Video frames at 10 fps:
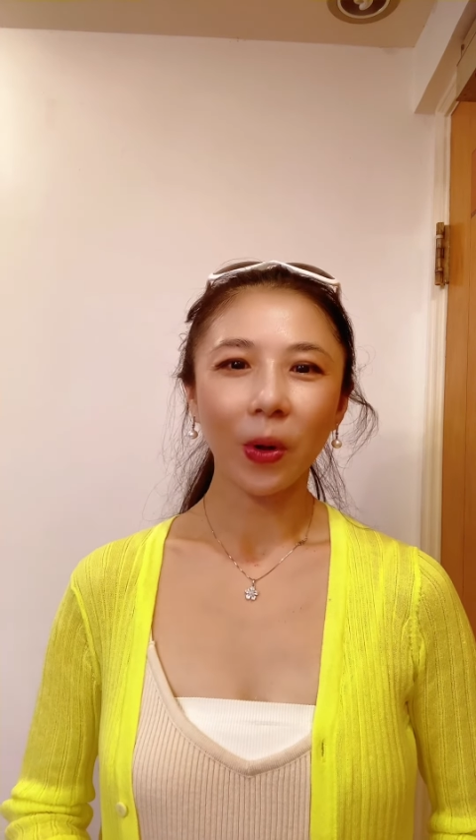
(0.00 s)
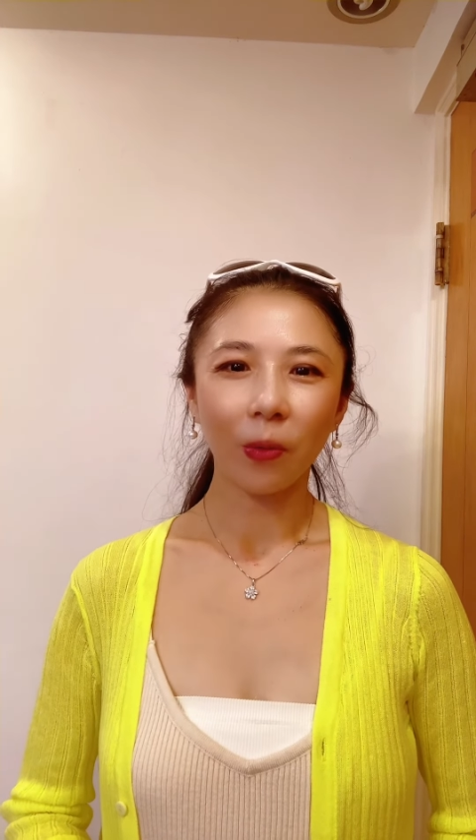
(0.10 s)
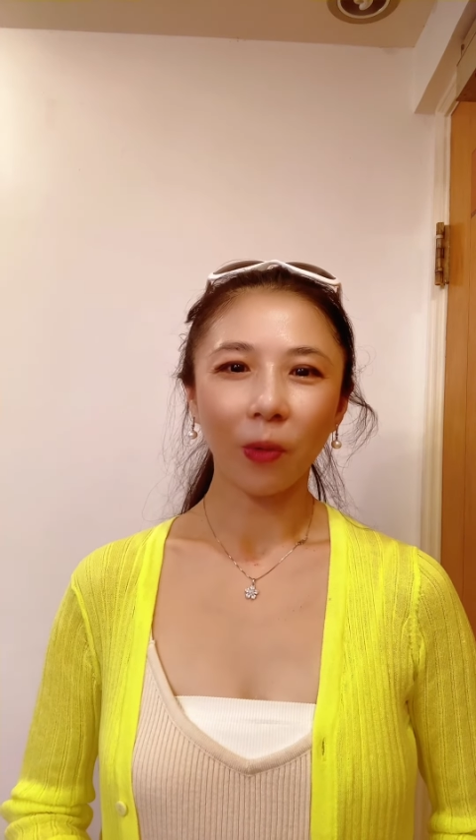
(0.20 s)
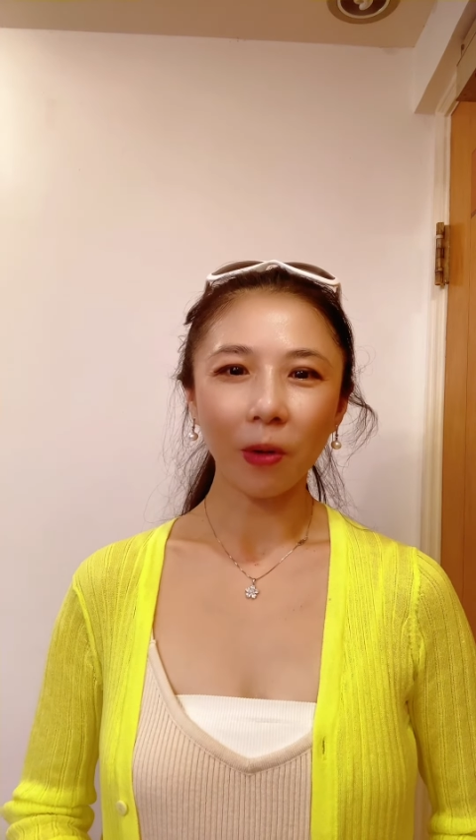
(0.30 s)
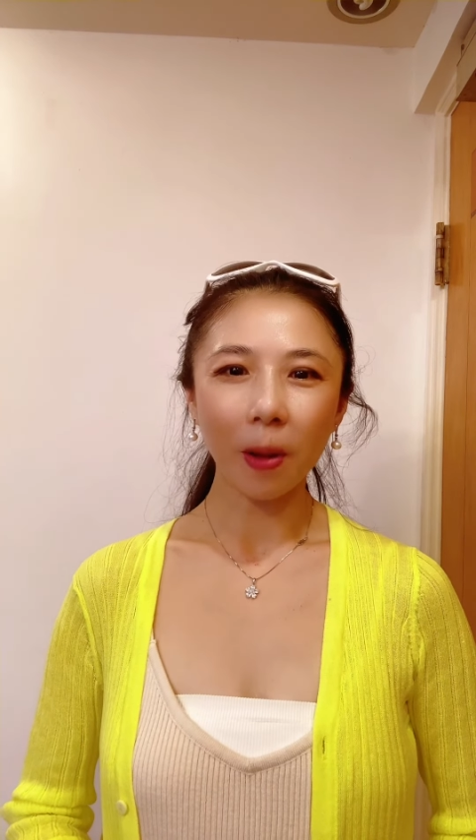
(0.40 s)

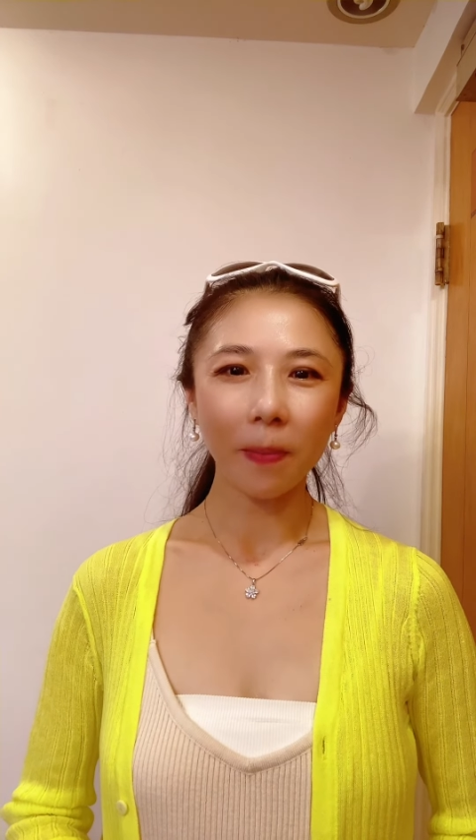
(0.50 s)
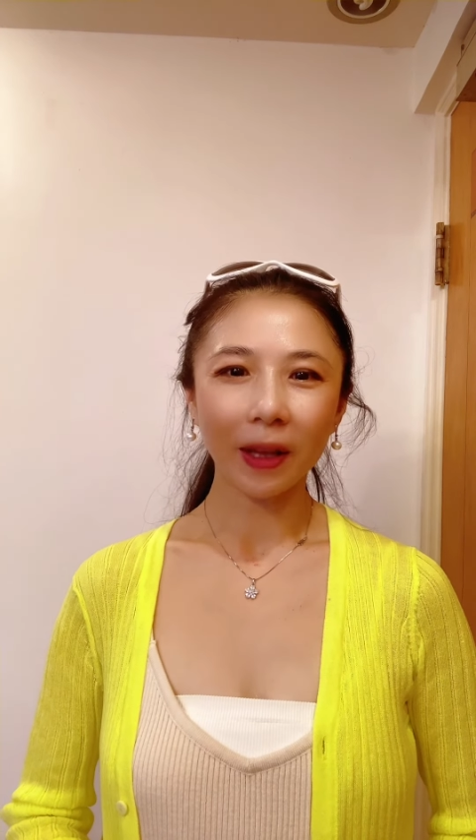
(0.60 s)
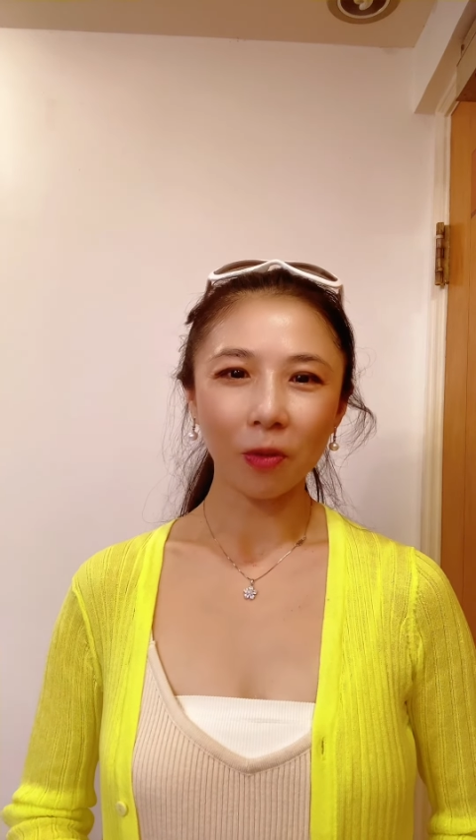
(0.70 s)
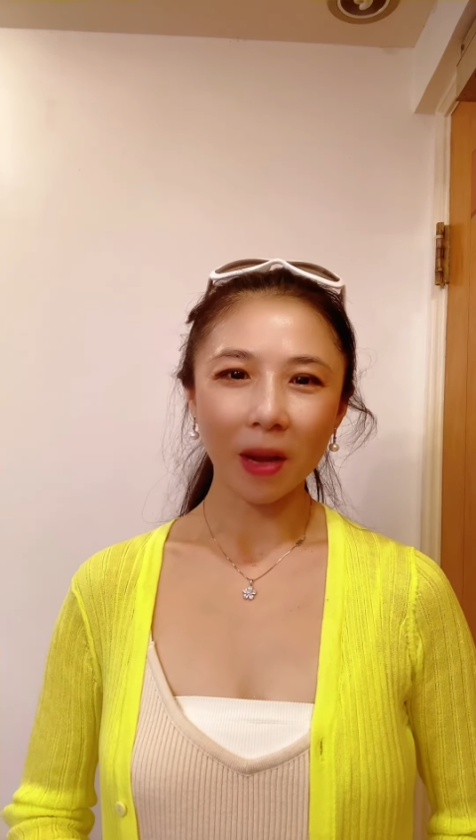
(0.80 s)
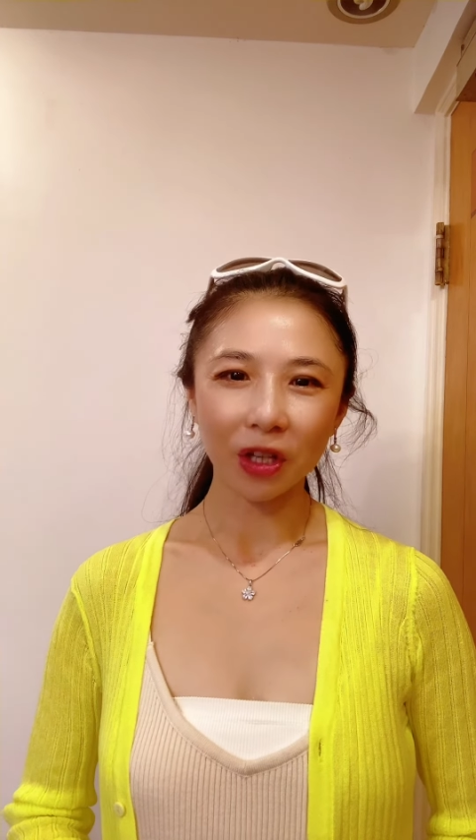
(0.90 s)
welcome back
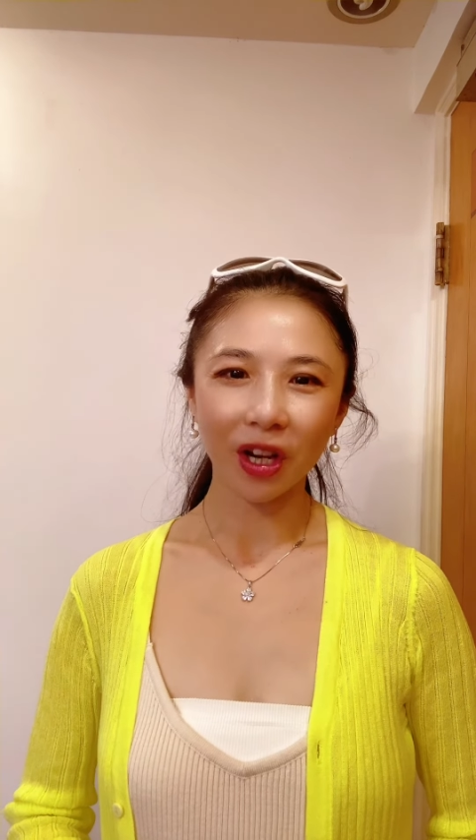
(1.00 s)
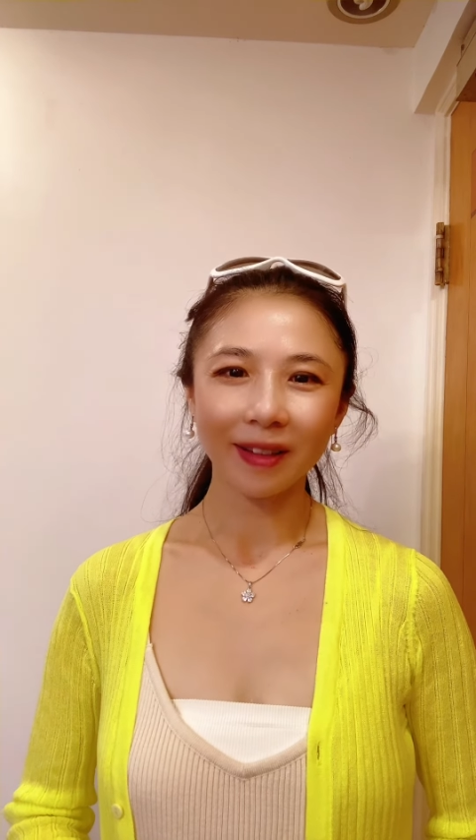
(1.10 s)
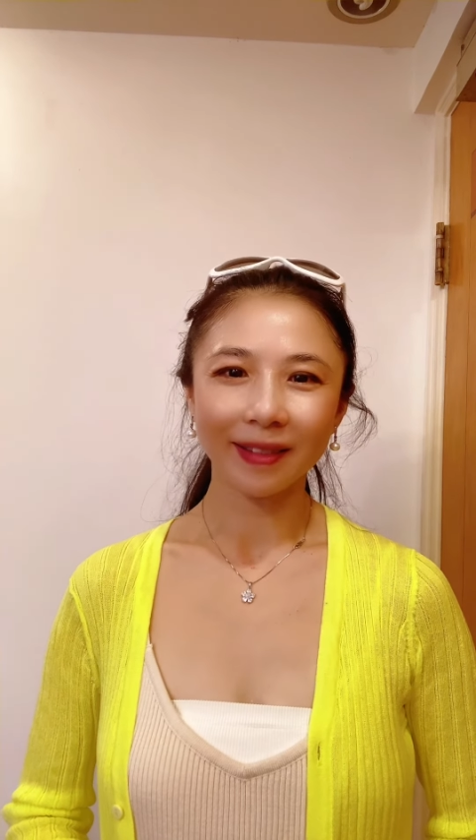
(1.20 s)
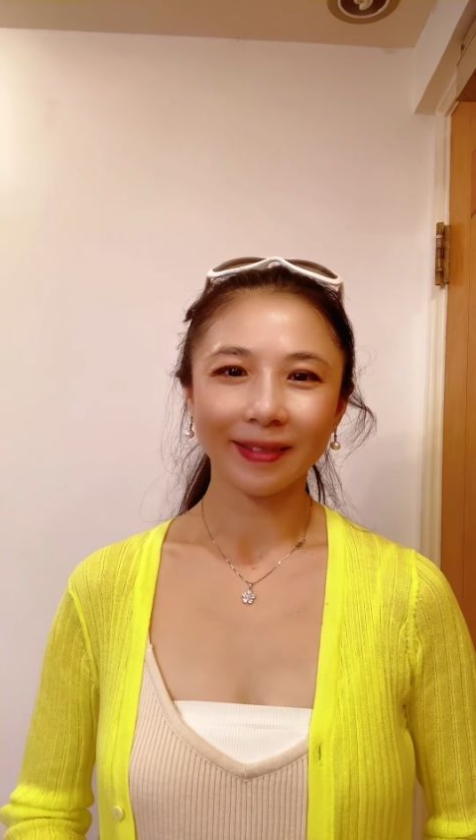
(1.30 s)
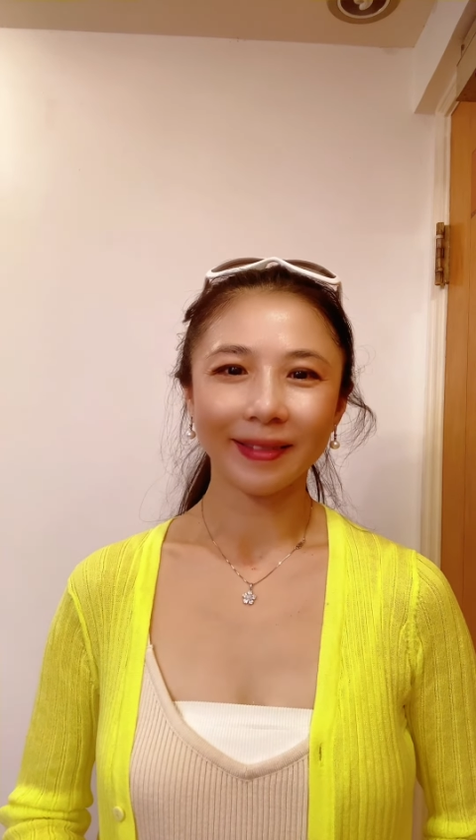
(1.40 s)
to my
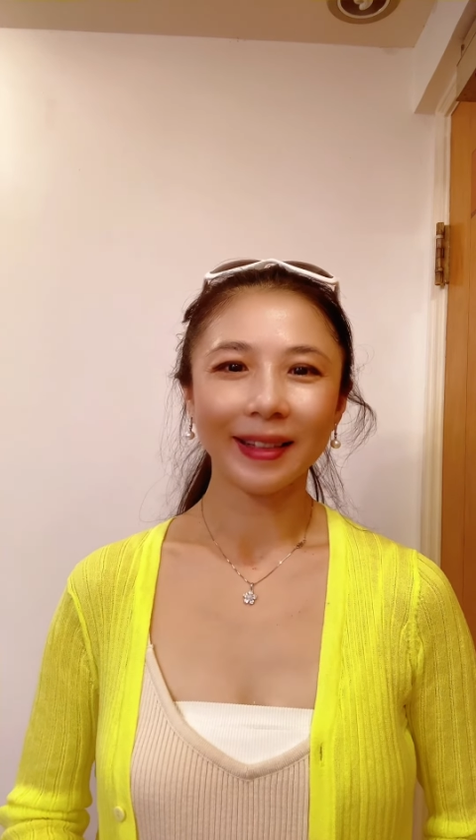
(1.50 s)
channel.